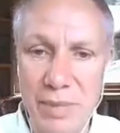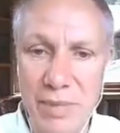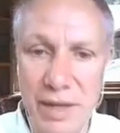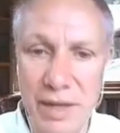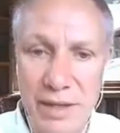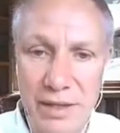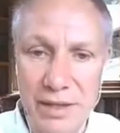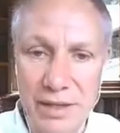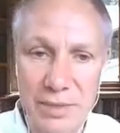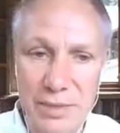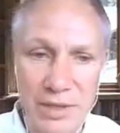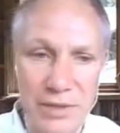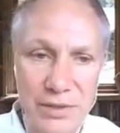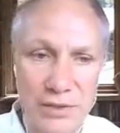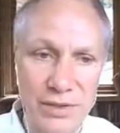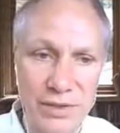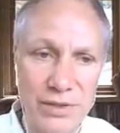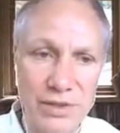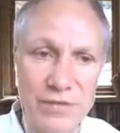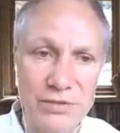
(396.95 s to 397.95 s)
belly
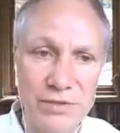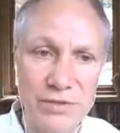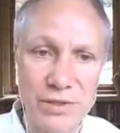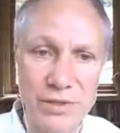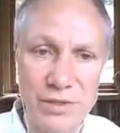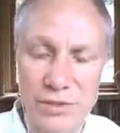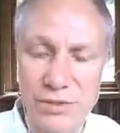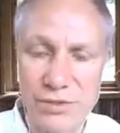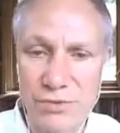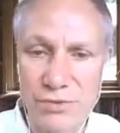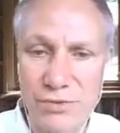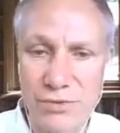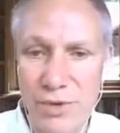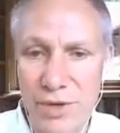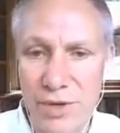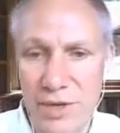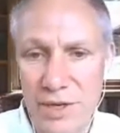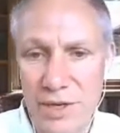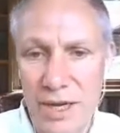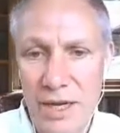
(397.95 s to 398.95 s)
because the liver is
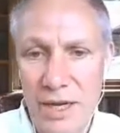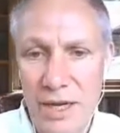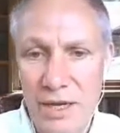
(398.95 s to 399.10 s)
destroyed